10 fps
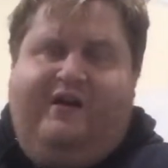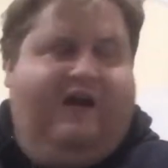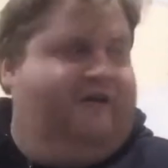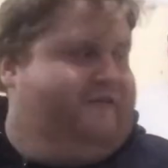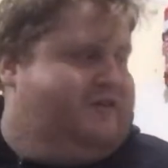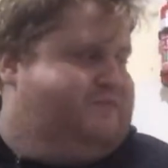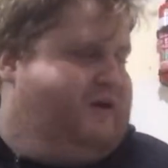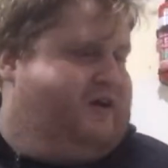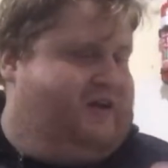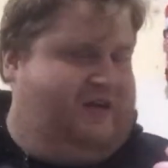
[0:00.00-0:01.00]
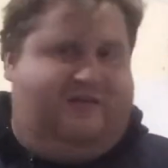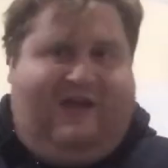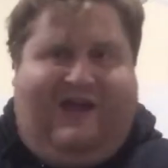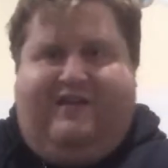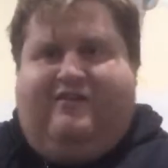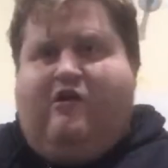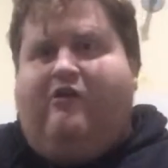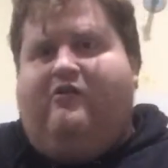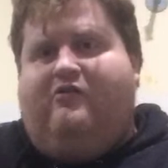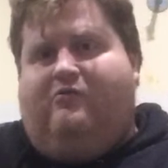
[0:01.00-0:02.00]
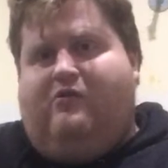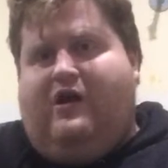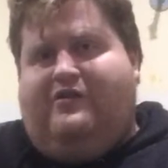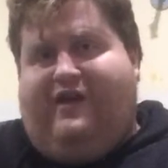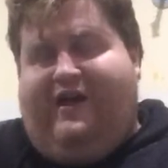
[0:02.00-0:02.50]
However, Smokey is out in the corridor right